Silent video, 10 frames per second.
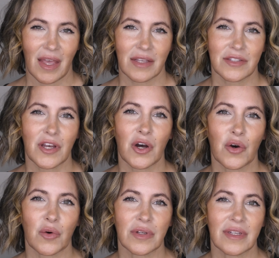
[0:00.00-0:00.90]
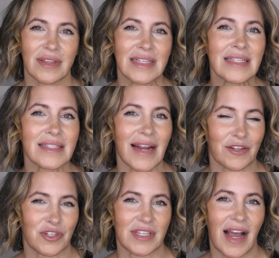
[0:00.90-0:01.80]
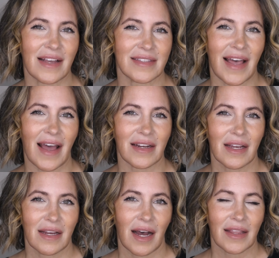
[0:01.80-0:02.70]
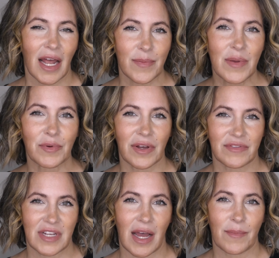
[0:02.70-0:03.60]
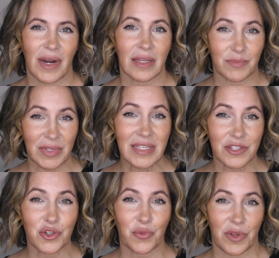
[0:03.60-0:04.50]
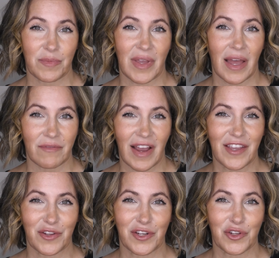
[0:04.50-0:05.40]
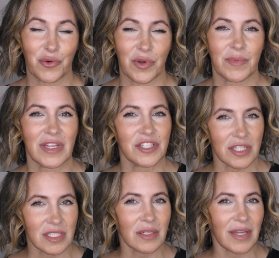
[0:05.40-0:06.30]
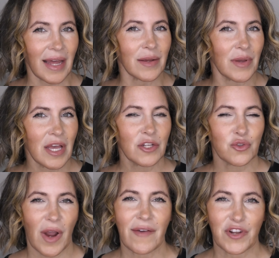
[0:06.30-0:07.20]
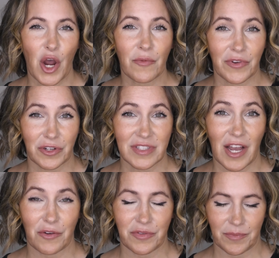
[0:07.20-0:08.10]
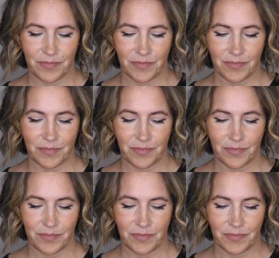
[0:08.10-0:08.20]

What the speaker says: So this is an exercise that a lot of people have done, but please do it with me. I invite you to do it with me just to kind of drive it home for yourself.